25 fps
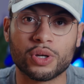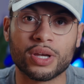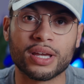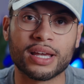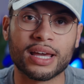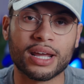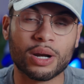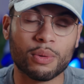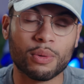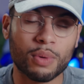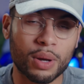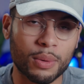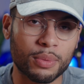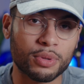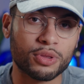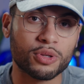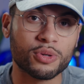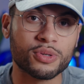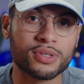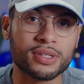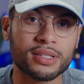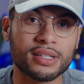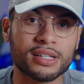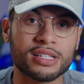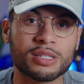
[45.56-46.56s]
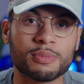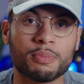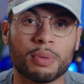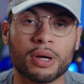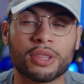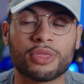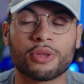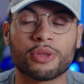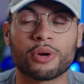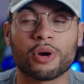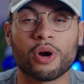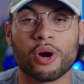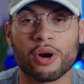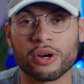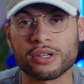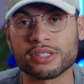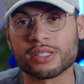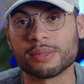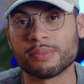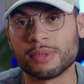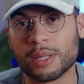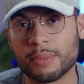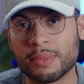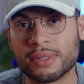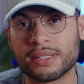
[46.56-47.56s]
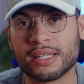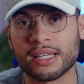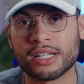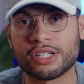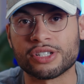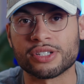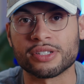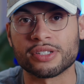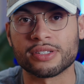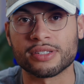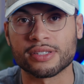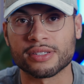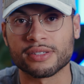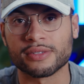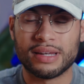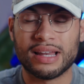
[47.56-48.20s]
can get away with using this, but there are some limitations.